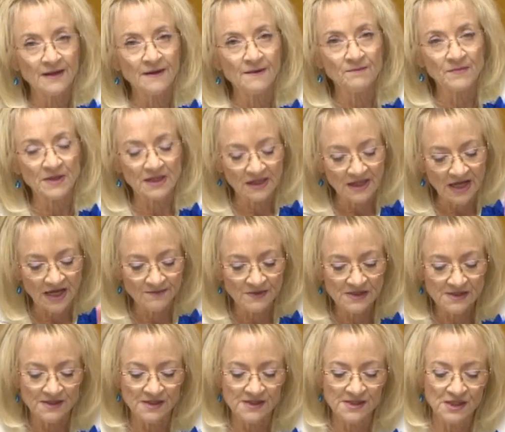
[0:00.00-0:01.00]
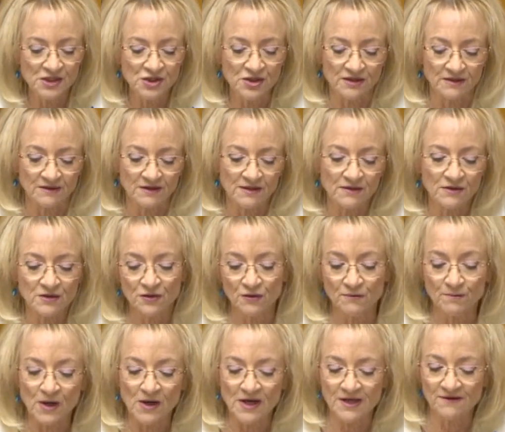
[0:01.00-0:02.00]
But Labor's decision to,
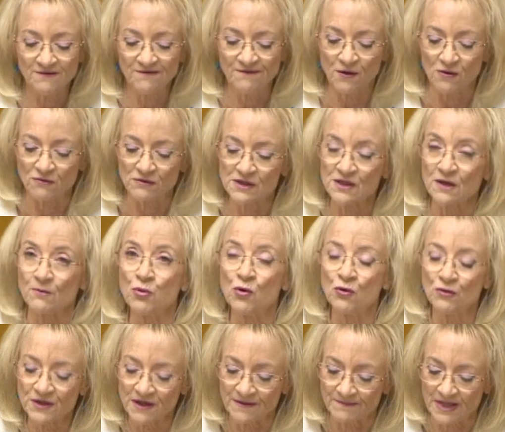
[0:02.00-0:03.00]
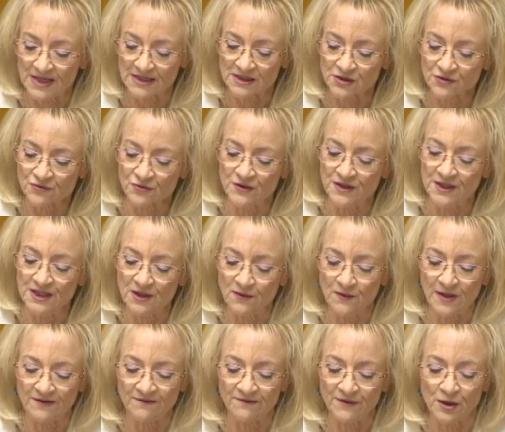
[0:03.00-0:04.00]
by default, support Hamas through the
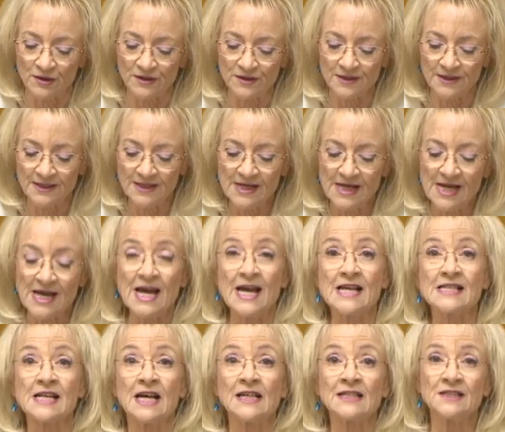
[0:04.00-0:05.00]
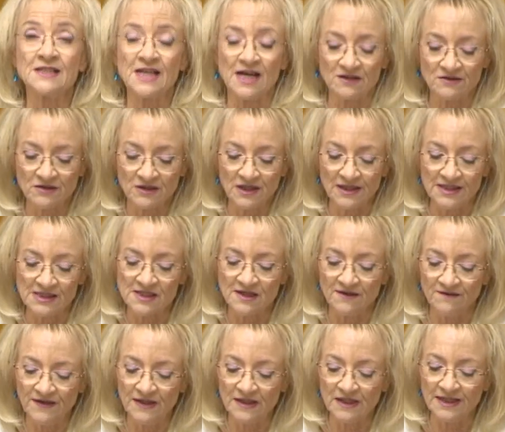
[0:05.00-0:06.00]
UN vote has undoubtedly
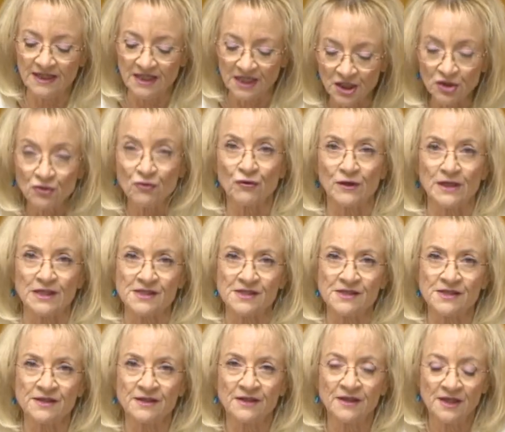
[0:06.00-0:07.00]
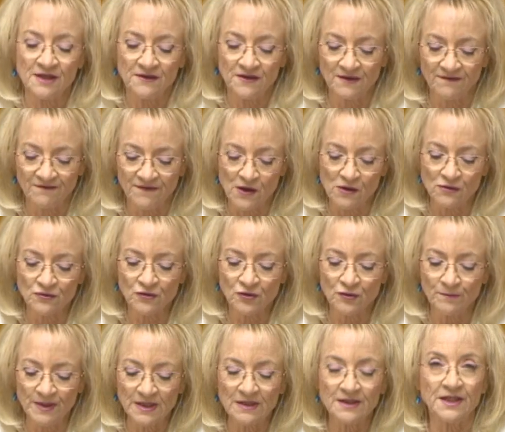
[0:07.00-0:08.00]
severely increased the
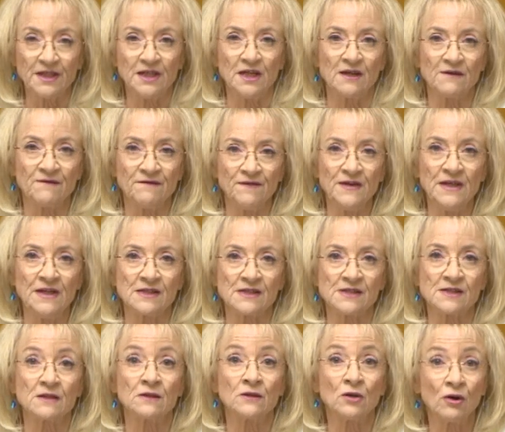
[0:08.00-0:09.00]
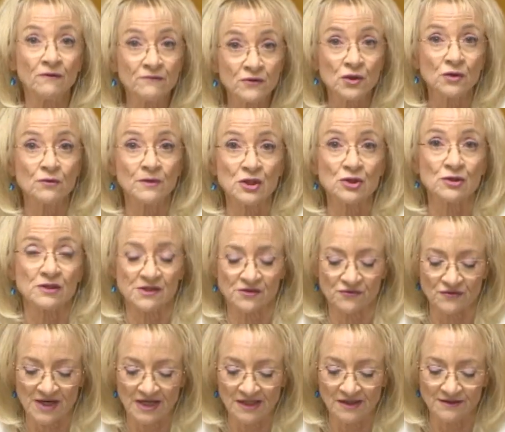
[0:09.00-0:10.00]
vulnerability and fears of Jewish
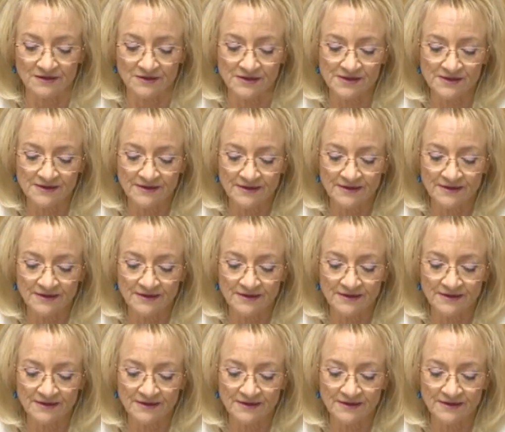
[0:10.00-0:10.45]
Australians.